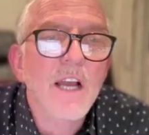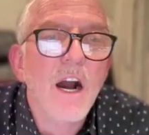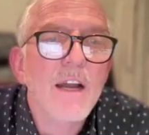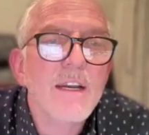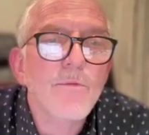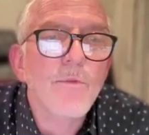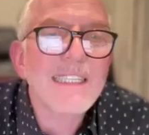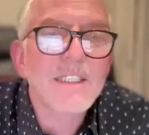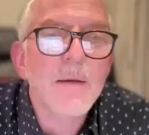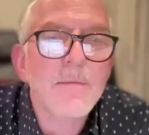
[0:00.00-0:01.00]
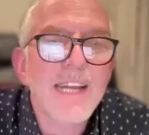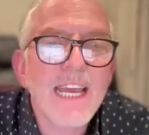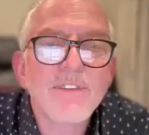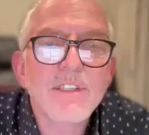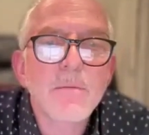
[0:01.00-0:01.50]
God raised up
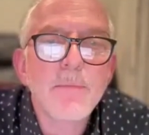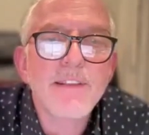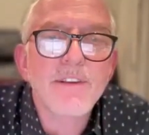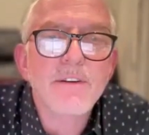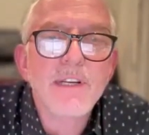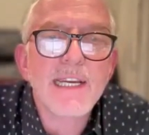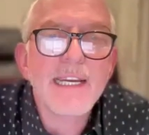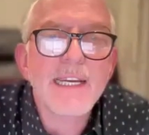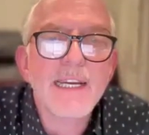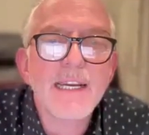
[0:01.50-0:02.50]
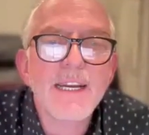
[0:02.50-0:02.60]
David to be their king.